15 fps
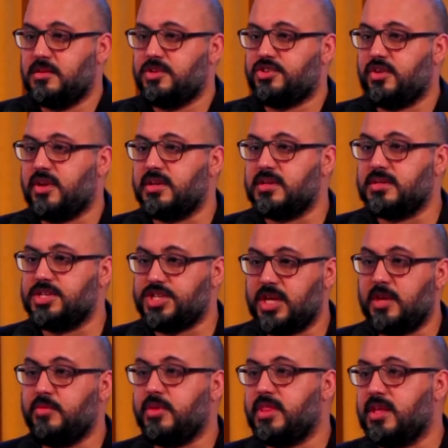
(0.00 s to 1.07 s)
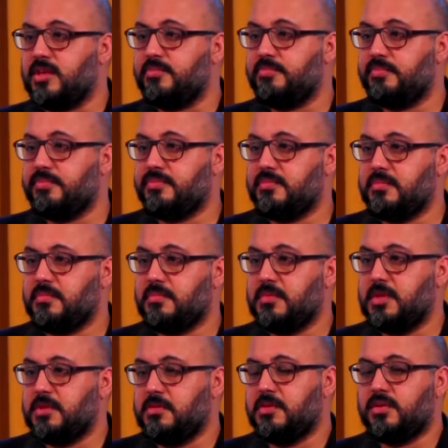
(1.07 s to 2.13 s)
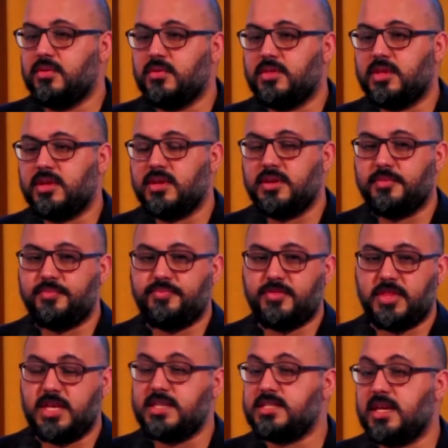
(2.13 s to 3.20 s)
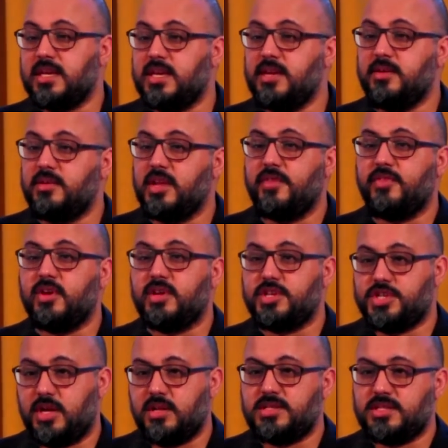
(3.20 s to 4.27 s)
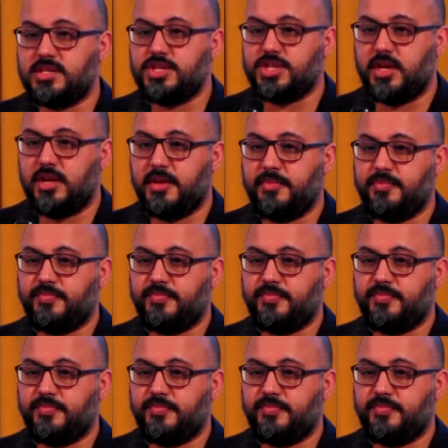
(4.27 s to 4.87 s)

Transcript: trying to share with him all the things that he never got a chance to share.